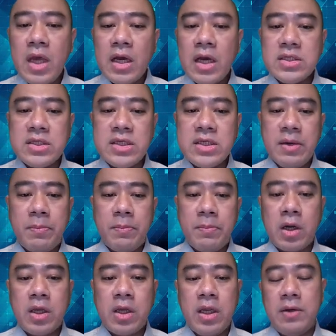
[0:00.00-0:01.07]
see the
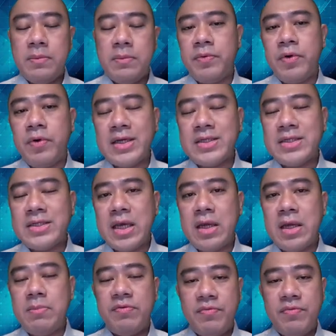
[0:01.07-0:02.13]
market pricing
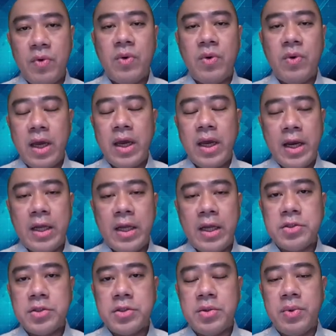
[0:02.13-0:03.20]
in before heading
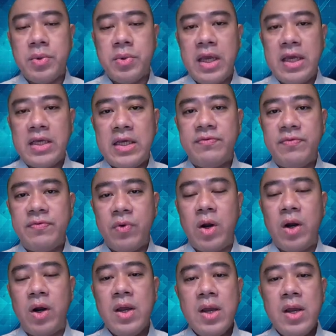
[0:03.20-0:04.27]
into the release
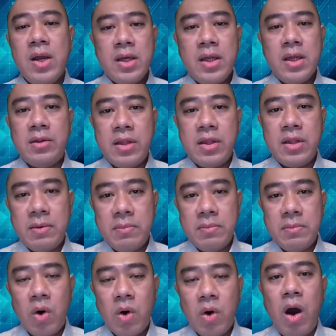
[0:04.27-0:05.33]
for the
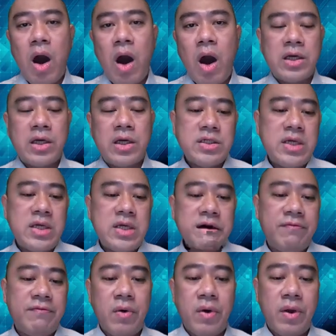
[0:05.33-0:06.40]
more hawkish
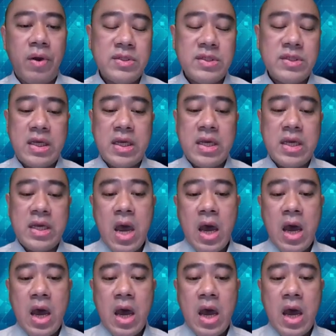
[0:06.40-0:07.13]
FOMC.